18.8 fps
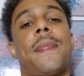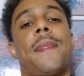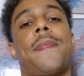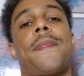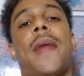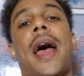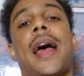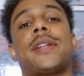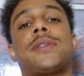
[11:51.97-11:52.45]

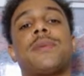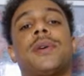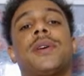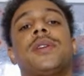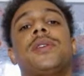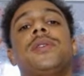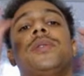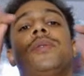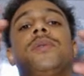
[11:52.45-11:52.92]
That's
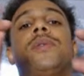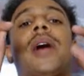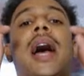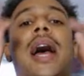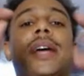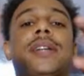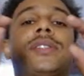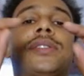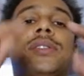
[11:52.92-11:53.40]
what you
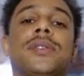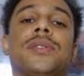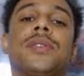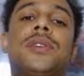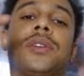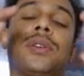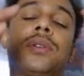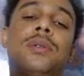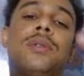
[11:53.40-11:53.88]
guys do.
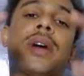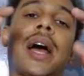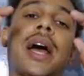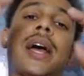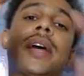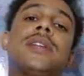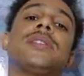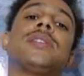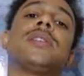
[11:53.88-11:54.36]
You
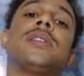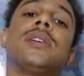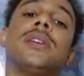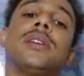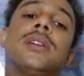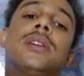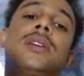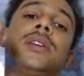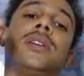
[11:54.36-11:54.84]
guys,
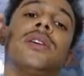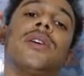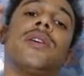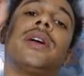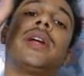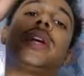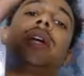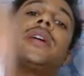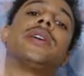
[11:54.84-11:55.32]

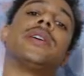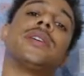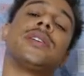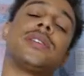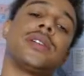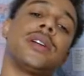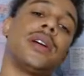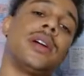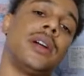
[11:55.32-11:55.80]
your
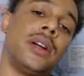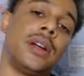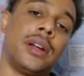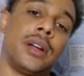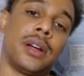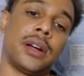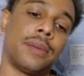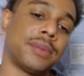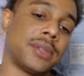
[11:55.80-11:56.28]
ears,
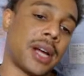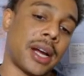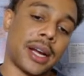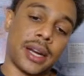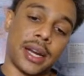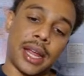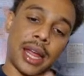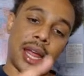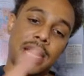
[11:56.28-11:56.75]
I'm
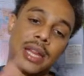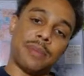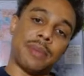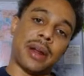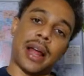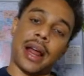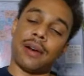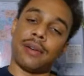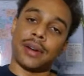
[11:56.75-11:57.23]
talking to
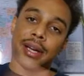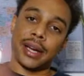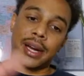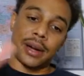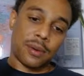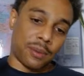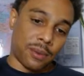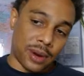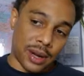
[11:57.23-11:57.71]
anybody. I don't
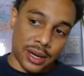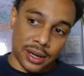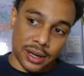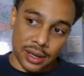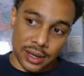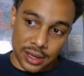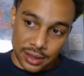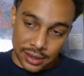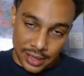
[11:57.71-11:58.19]
care what
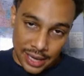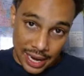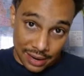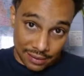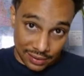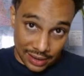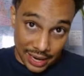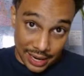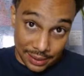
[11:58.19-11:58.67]
your
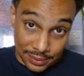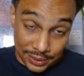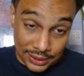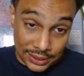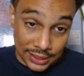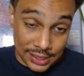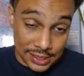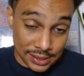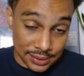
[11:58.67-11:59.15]
native
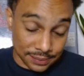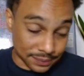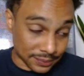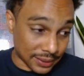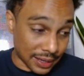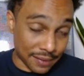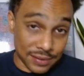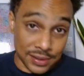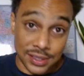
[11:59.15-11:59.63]
language is.
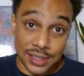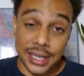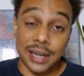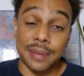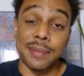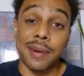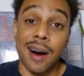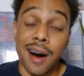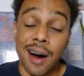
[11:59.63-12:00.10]
I've seen
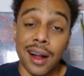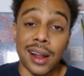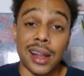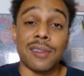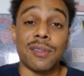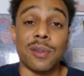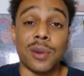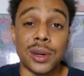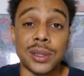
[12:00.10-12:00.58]
them all.
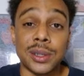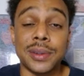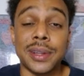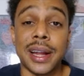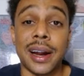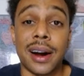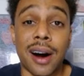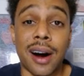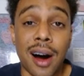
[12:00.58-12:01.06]
I've worked with
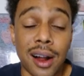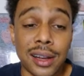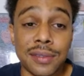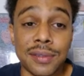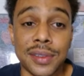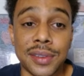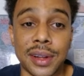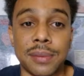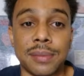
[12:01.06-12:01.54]
all
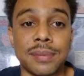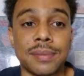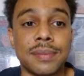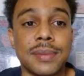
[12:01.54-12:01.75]
of them.